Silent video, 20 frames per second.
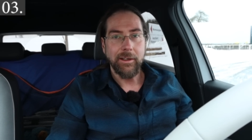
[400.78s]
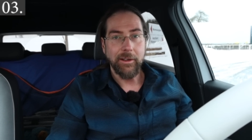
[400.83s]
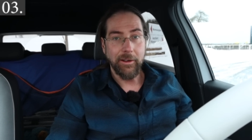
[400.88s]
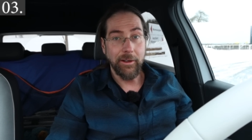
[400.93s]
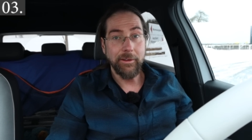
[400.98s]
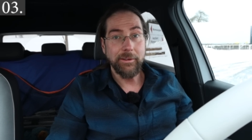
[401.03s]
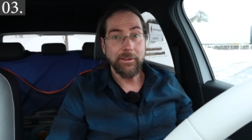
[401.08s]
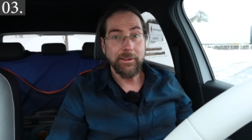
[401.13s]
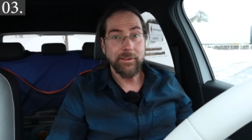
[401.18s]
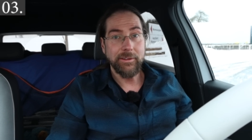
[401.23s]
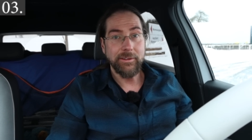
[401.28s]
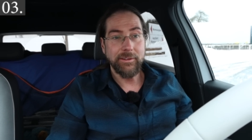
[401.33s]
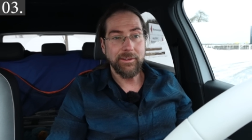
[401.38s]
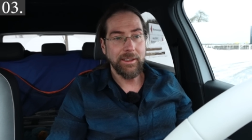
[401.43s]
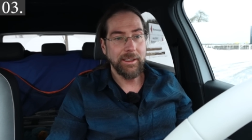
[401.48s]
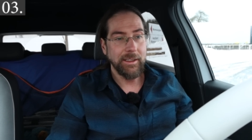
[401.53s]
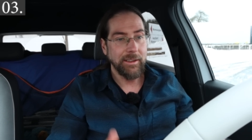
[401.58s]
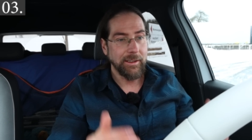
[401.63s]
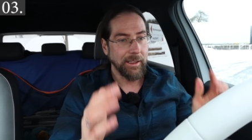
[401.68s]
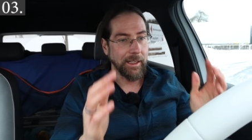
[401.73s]
on your
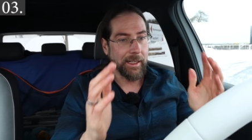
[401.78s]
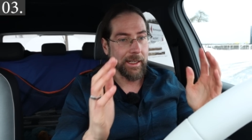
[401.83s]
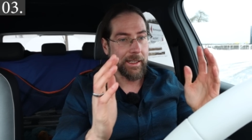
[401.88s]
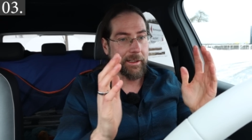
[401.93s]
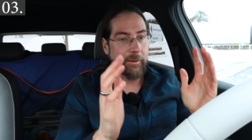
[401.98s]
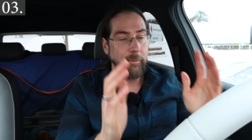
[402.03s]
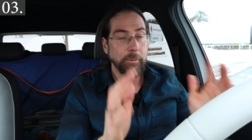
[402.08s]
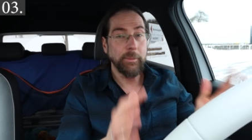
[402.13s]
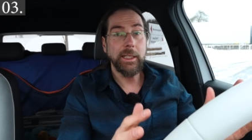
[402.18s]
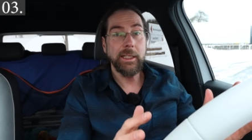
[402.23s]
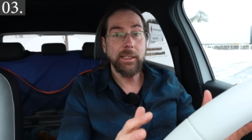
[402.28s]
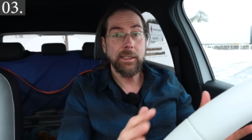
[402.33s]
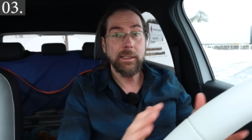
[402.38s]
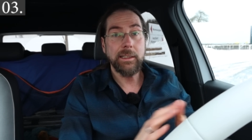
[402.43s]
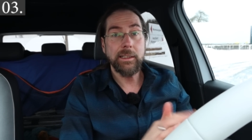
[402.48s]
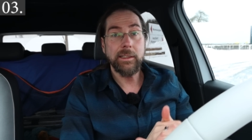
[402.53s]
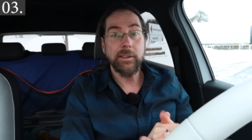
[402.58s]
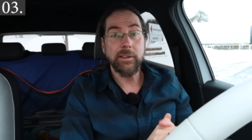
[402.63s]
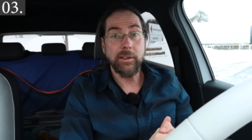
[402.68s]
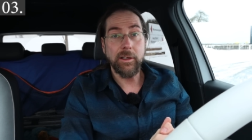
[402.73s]
seat, and
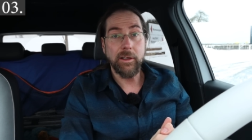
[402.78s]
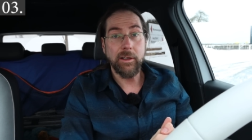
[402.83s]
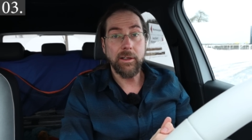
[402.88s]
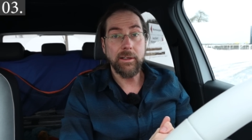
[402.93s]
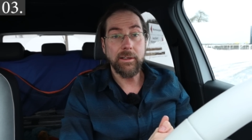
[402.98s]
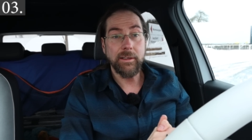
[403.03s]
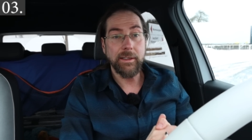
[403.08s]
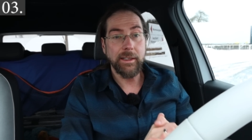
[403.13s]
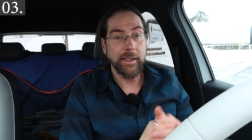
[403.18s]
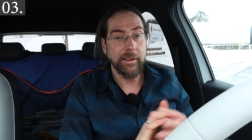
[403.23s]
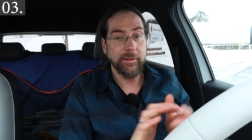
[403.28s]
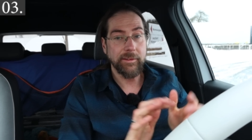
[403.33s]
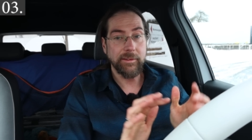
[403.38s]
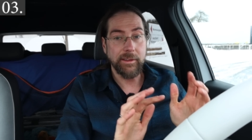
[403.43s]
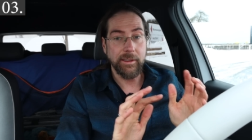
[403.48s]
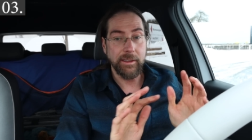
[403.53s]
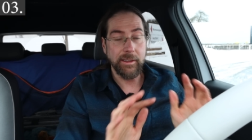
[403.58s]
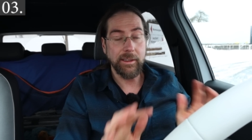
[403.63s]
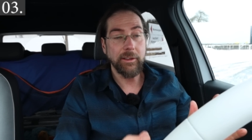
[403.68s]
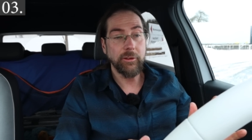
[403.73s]
immediately the car has
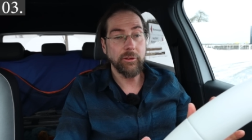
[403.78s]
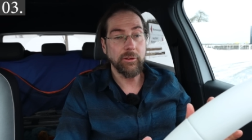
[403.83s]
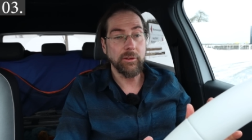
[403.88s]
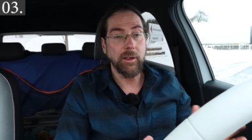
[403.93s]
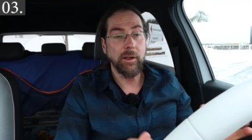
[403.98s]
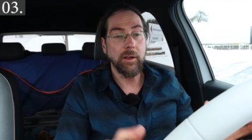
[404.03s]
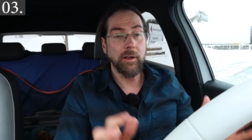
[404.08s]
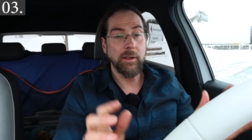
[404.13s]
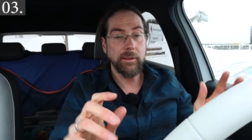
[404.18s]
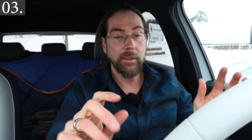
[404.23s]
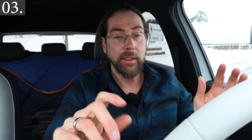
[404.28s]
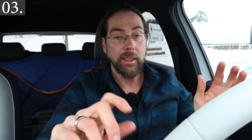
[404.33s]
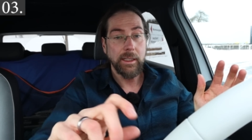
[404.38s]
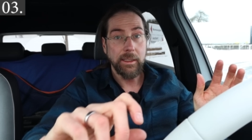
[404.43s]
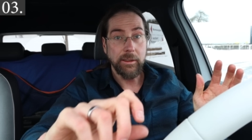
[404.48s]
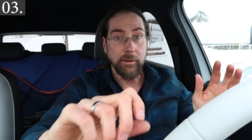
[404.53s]
the ignition on.